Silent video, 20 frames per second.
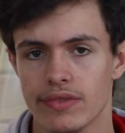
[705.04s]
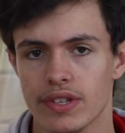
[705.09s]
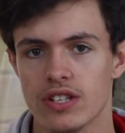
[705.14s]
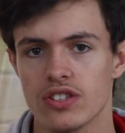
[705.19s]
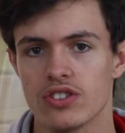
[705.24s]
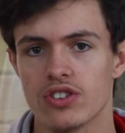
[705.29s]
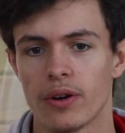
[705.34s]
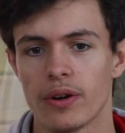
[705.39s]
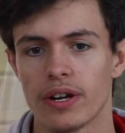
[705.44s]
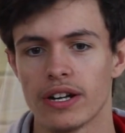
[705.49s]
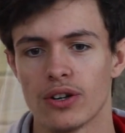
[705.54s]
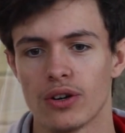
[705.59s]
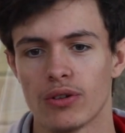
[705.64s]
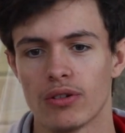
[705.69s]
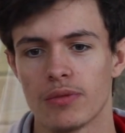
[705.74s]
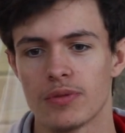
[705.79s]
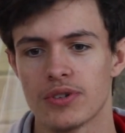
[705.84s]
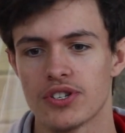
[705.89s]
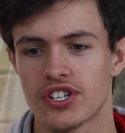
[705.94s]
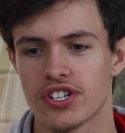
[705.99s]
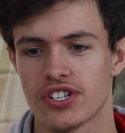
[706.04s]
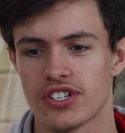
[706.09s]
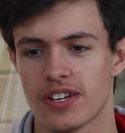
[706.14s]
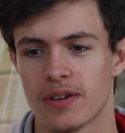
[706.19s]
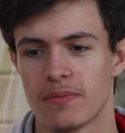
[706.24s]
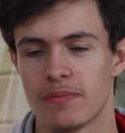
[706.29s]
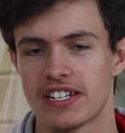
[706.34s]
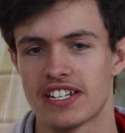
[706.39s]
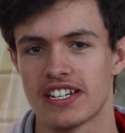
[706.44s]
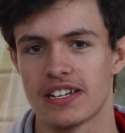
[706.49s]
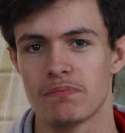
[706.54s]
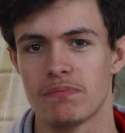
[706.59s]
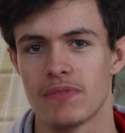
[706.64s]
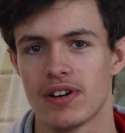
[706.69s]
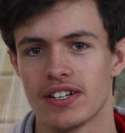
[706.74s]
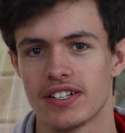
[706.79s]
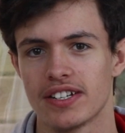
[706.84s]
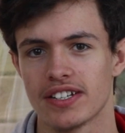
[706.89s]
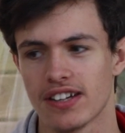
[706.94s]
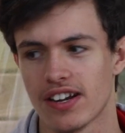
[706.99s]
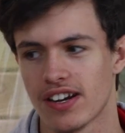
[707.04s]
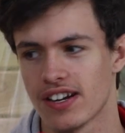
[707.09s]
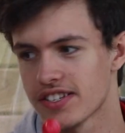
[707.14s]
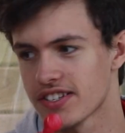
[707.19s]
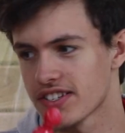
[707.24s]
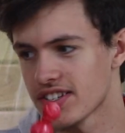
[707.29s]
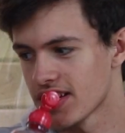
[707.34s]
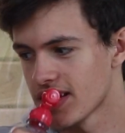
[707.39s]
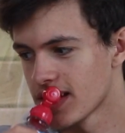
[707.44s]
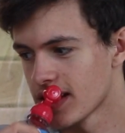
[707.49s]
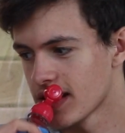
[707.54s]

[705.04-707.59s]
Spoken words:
Sorry, Laura was just committing murder, guys.